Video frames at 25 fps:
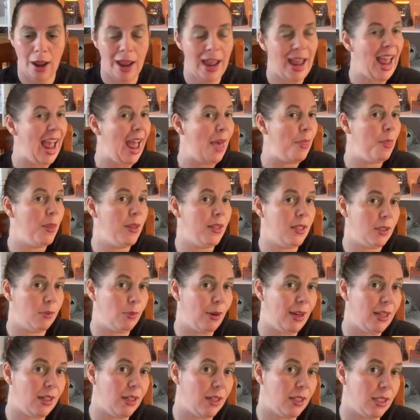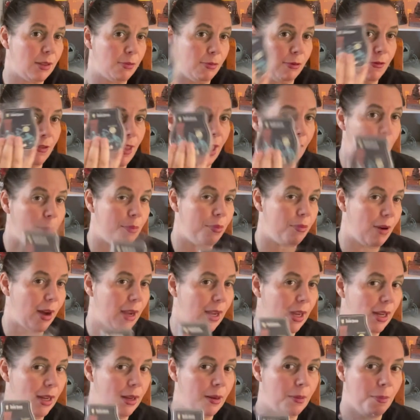add the sweetness with that
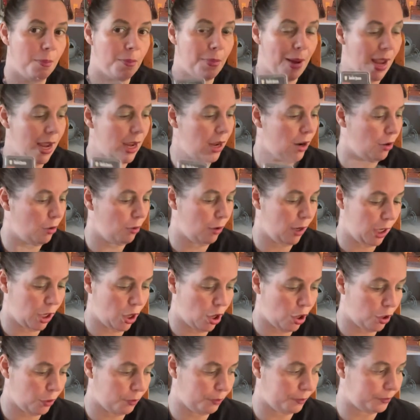bready bakery note,